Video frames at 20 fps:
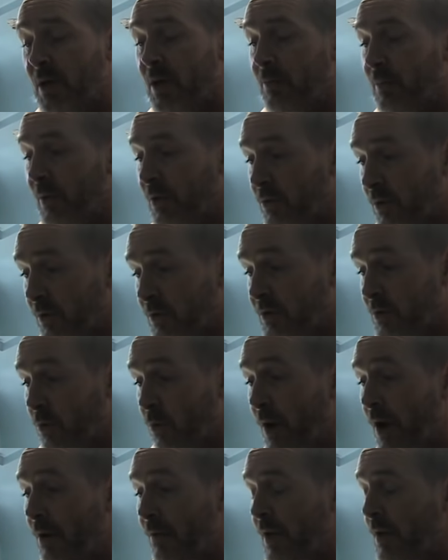but not to
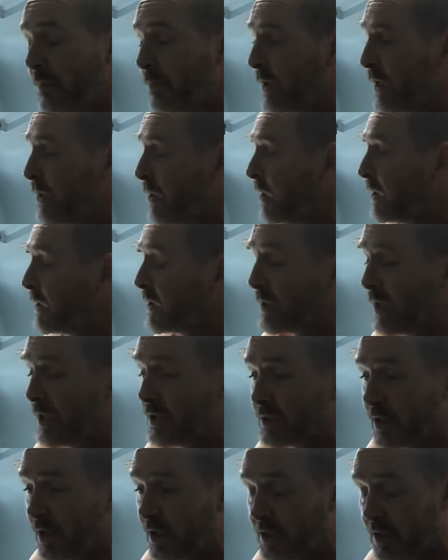worry yeah, because
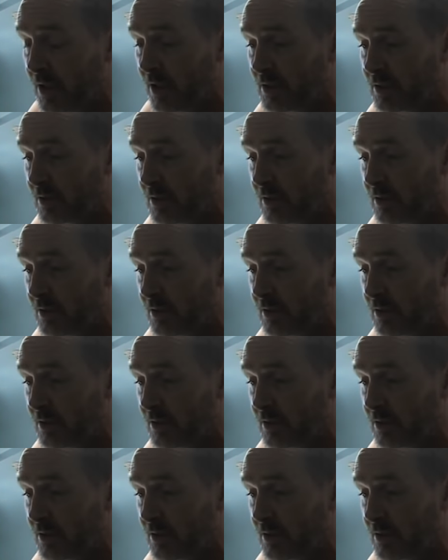as as, as,